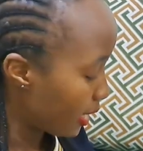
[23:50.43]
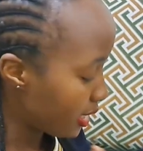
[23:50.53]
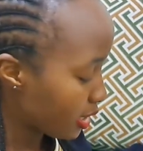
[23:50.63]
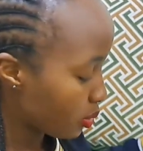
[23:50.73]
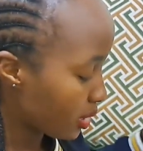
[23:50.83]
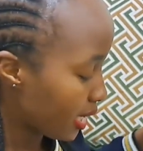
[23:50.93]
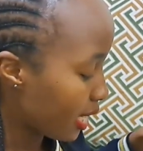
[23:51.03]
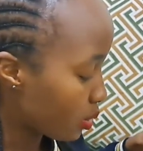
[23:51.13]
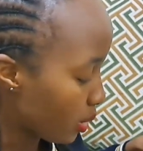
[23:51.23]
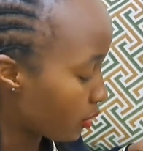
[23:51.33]
This is what that
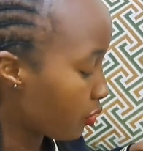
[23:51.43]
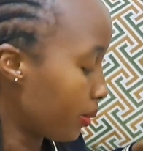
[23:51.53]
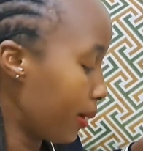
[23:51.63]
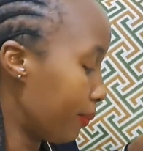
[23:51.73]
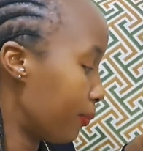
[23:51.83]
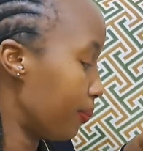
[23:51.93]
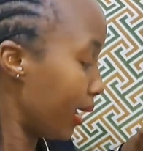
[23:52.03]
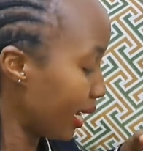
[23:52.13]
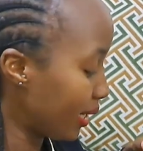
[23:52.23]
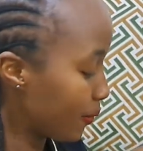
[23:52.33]
has worked for
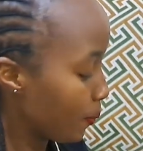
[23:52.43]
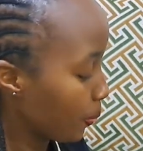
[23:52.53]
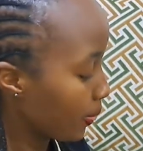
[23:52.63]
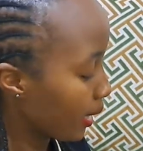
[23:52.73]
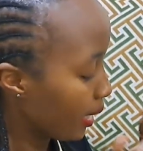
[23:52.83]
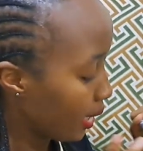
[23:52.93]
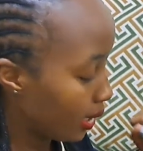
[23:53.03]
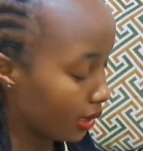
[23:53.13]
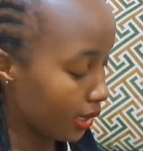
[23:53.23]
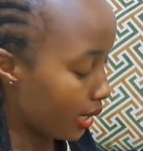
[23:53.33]
mine.
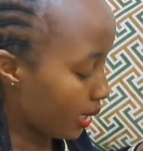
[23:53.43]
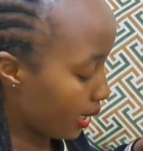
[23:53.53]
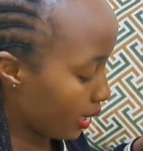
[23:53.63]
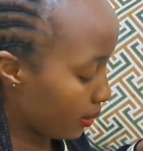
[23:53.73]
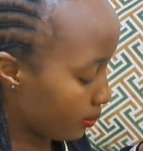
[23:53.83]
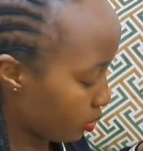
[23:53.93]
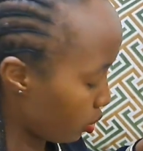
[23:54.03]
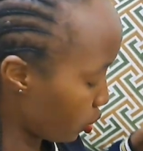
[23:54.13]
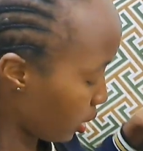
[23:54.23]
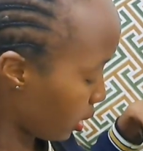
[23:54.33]
Yeah, and I'm so
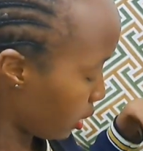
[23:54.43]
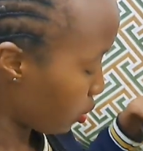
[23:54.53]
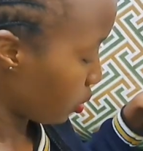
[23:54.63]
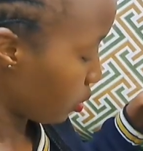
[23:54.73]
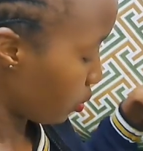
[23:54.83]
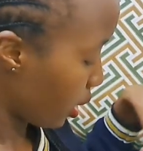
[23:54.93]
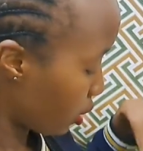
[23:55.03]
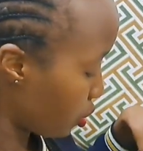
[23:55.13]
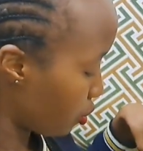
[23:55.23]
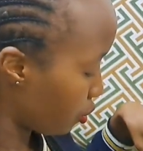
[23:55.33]
sure it will work
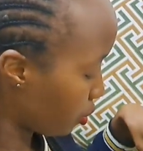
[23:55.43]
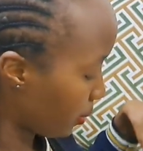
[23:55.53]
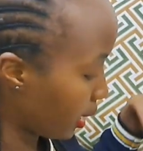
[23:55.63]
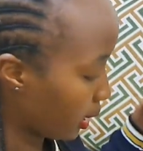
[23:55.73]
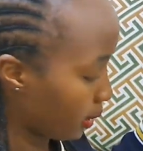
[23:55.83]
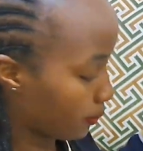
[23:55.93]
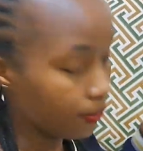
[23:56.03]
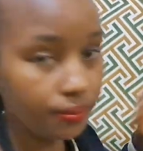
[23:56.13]
for many.